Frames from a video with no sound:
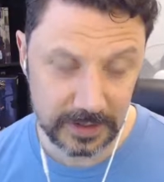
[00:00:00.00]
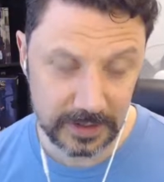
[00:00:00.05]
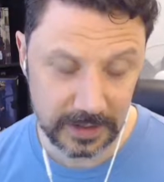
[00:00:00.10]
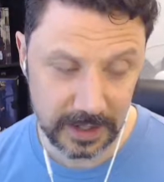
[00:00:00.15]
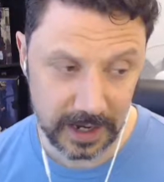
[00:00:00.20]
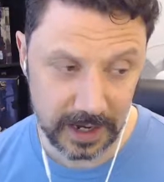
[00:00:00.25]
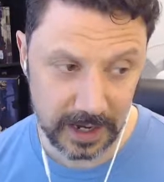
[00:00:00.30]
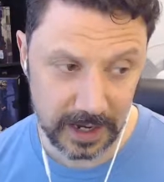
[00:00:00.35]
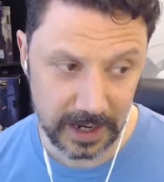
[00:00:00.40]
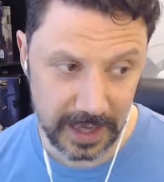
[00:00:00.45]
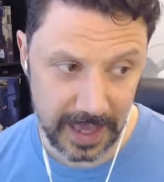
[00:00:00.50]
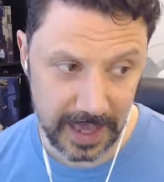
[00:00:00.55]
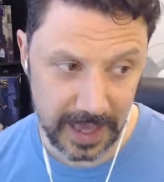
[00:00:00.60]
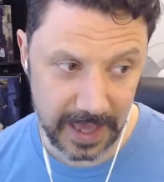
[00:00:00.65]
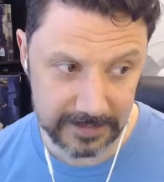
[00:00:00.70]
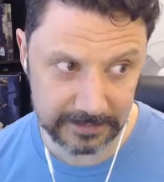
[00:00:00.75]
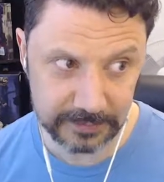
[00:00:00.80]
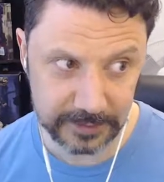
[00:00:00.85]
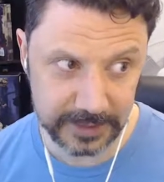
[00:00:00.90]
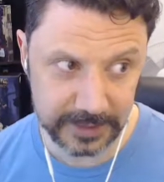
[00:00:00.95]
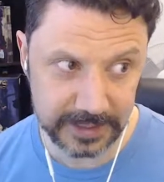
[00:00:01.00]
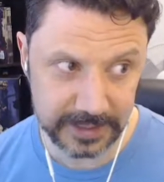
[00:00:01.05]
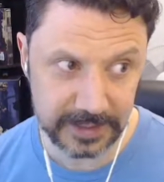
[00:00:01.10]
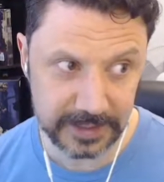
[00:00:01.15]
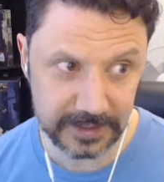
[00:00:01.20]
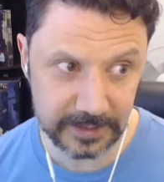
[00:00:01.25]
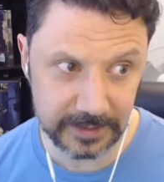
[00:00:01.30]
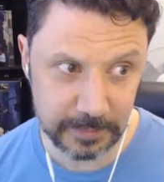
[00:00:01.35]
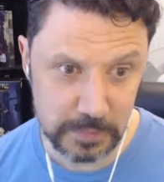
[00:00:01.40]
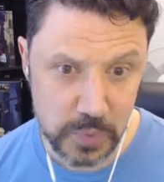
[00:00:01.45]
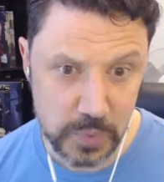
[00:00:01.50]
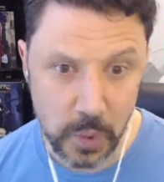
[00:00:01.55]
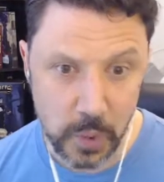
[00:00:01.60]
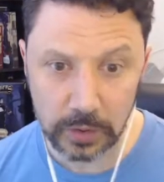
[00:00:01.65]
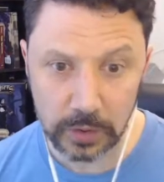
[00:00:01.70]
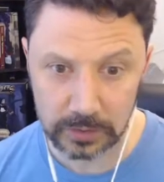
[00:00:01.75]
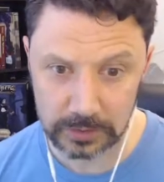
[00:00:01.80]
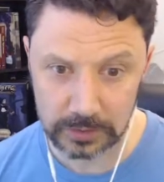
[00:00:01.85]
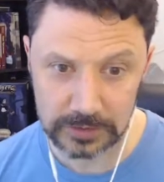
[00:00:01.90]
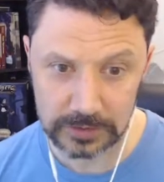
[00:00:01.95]
uh, every
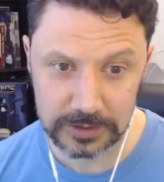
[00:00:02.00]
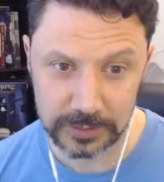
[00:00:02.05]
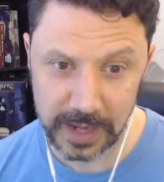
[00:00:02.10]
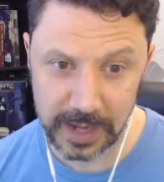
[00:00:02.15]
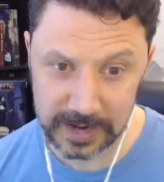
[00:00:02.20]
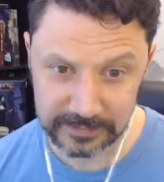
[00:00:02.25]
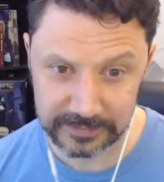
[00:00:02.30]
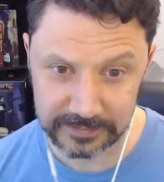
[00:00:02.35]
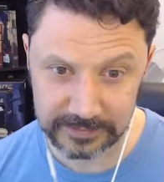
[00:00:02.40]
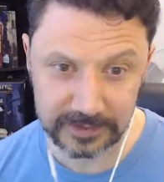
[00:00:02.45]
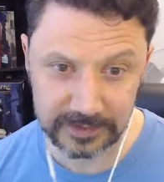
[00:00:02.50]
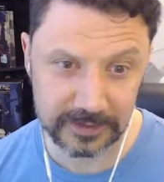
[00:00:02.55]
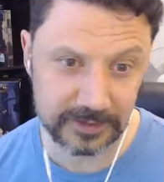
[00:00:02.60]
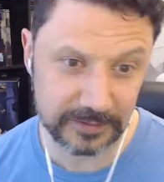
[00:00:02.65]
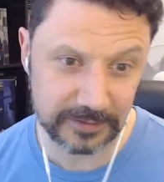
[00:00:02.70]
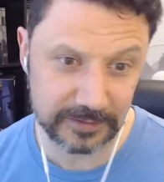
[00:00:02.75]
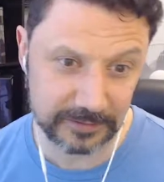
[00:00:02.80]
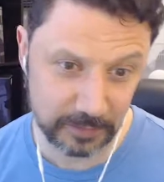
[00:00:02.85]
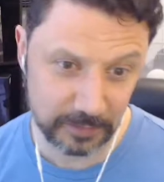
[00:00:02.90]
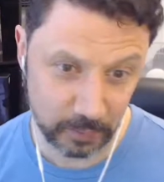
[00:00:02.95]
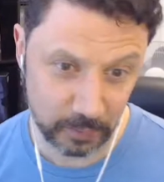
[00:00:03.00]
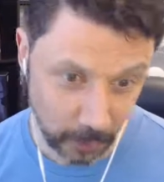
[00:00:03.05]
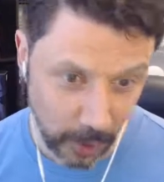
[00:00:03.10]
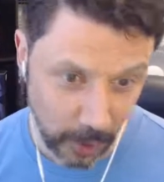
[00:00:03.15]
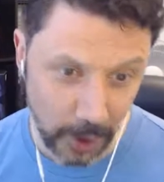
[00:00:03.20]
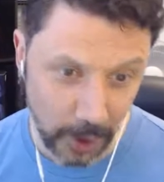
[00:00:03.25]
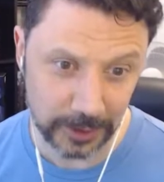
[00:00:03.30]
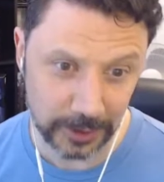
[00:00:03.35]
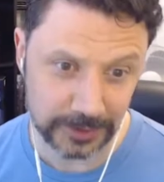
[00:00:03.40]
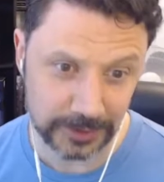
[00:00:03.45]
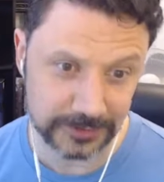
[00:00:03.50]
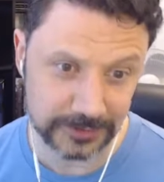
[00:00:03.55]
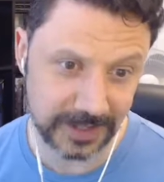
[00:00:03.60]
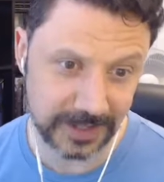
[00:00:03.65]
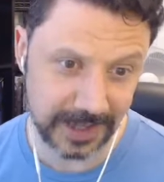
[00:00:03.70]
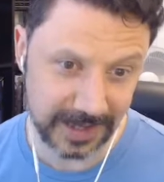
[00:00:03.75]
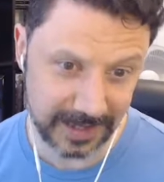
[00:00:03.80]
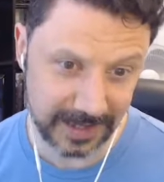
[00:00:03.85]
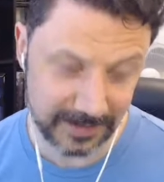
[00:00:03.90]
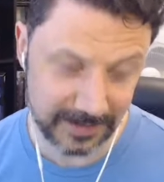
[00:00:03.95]
mortal who ever wronged
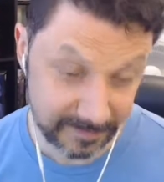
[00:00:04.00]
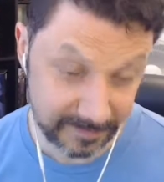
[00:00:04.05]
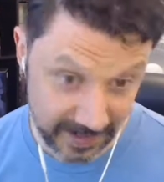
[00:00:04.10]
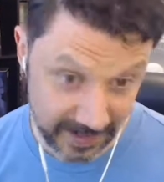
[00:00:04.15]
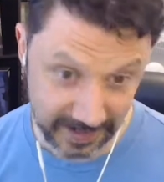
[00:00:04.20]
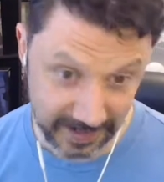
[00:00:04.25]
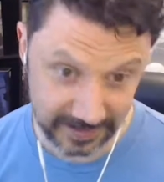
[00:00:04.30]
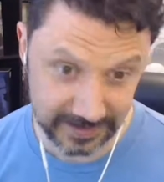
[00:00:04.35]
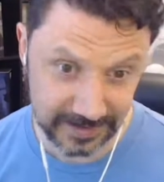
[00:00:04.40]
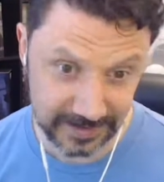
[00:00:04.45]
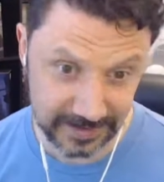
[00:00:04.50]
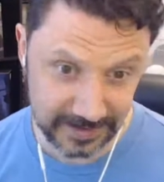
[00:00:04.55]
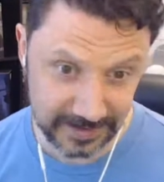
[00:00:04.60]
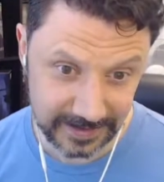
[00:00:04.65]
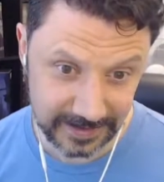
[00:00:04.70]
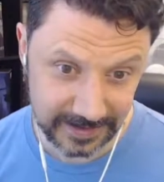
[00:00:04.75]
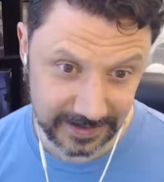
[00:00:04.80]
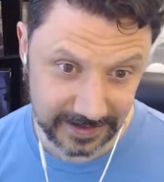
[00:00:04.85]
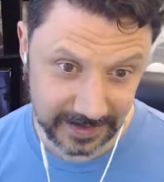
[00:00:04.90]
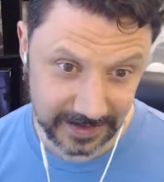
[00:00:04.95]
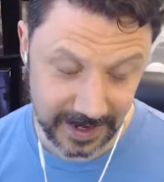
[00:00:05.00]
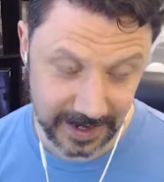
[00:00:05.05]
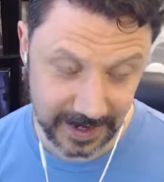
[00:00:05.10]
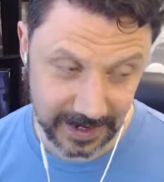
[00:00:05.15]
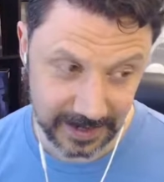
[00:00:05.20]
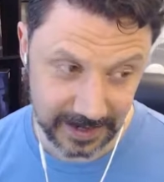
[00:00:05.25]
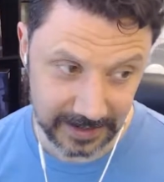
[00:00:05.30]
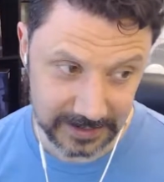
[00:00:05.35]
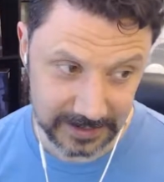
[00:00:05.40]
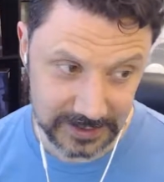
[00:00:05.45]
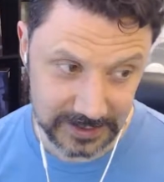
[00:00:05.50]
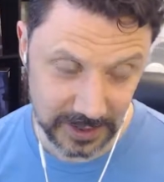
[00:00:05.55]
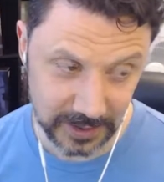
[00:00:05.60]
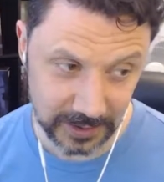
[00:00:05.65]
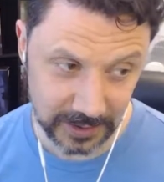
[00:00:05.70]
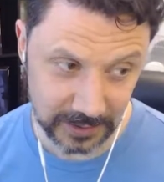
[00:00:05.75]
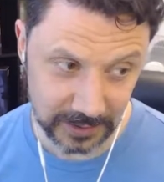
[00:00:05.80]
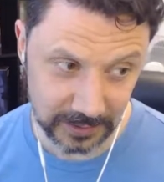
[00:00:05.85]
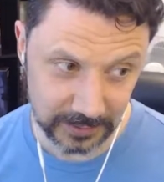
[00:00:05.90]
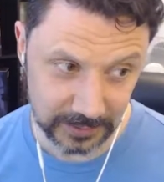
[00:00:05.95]
a Fey. Uh,
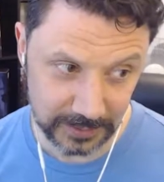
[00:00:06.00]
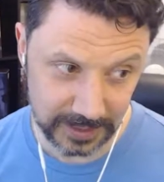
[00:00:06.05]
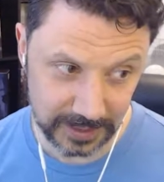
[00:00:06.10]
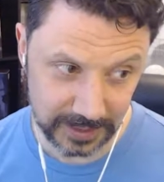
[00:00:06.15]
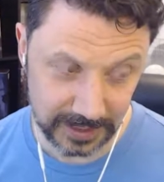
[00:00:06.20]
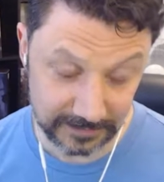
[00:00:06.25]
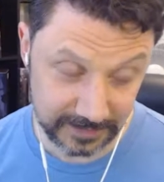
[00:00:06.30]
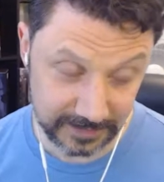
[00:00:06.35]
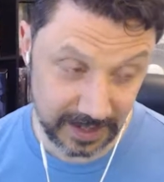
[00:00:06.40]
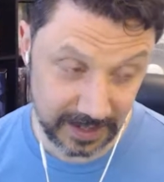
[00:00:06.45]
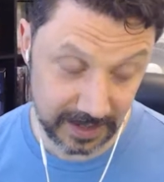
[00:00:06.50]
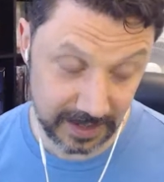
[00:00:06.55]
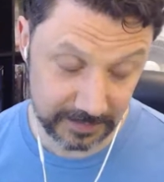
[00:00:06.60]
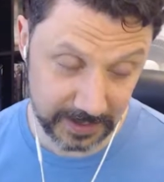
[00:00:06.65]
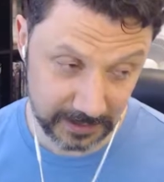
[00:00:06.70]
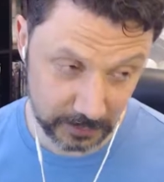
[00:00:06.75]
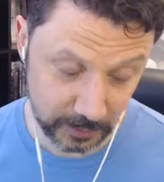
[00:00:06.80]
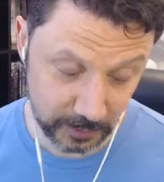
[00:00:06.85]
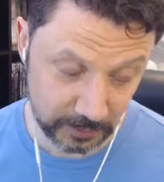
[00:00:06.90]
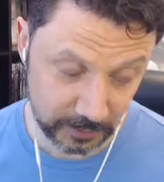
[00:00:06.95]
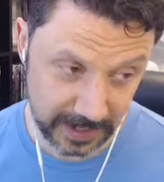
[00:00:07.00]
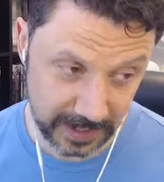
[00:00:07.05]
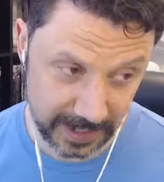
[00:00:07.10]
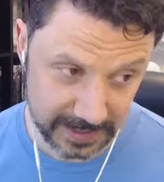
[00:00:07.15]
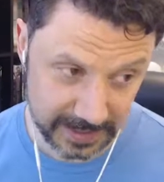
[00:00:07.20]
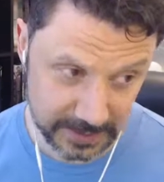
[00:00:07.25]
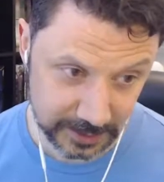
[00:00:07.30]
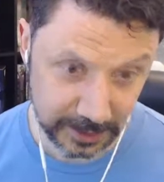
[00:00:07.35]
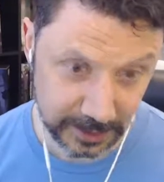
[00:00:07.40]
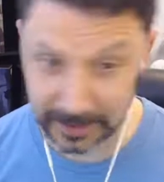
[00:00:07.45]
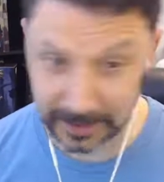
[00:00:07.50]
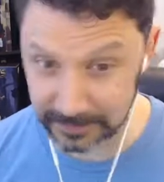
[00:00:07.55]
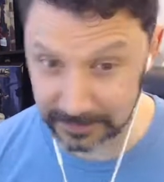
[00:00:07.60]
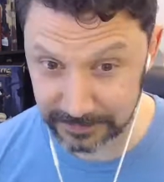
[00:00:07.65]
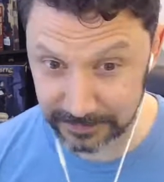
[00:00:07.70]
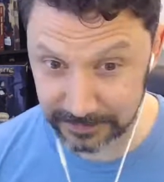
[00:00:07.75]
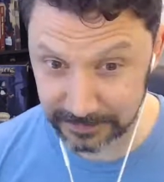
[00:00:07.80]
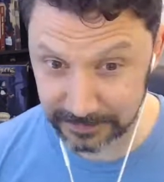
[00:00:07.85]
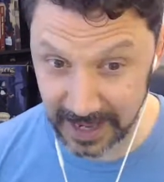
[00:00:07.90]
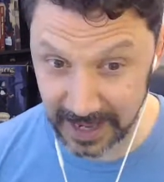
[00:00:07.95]
so in a campaign world that has a lot of
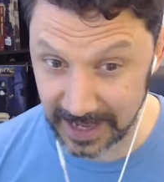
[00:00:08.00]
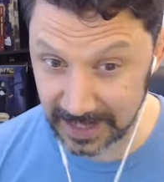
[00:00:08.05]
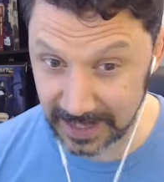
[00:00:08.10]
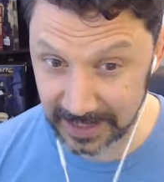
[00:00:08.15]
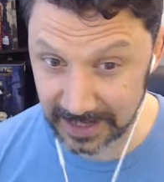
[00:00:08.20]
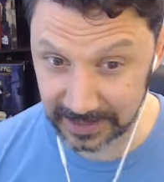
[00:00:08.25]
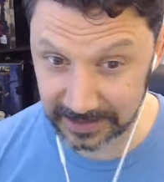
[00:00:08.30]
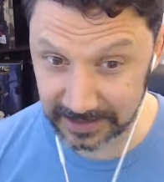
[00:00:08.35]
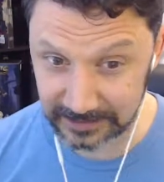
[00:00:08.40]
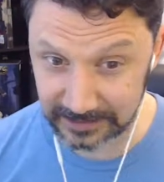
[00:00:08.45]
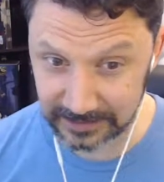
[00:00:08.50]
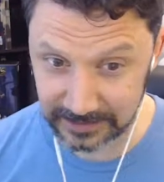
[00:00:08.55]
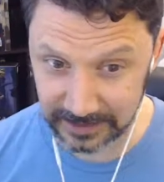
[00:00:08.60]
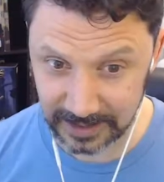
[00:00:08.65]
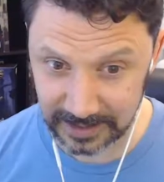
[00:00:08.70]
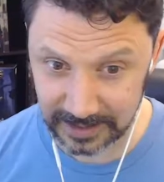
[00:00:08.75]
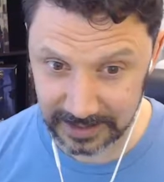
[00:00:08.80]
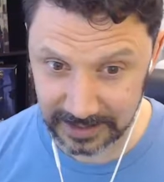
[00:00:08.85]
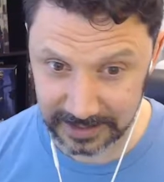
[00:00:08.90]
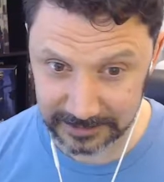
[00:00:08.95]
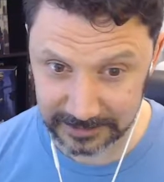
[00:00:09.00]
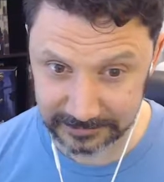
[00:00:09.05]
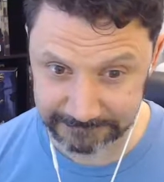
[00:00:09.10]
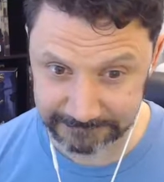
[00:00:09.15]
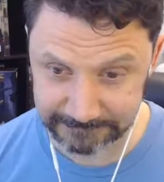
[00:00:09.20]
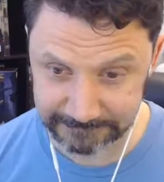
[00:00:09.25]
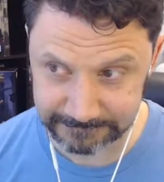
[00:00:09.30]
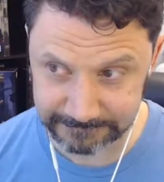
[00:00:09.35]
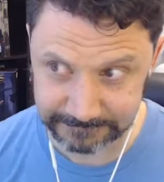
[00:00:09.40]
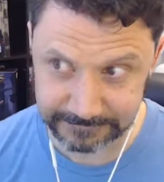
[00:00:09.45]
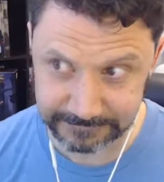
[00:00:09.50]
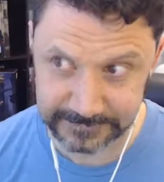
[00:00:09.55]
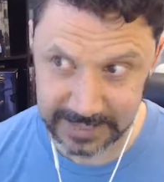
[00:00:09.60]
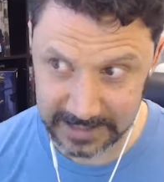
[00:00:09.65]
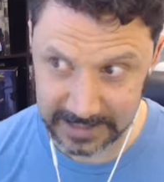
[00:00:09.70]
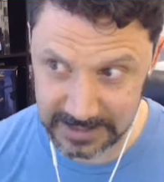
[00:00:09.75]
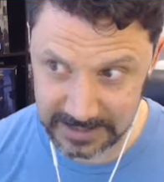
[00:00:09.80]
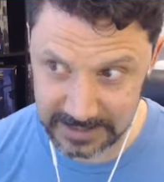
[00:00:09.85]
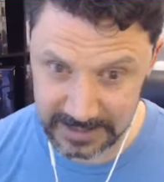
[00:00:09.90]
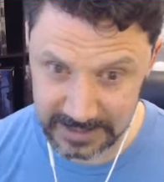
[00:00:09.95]
Fey in it, um,
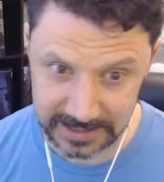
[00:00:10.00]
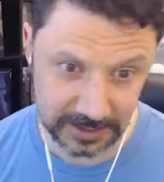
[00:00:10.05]
that's that's a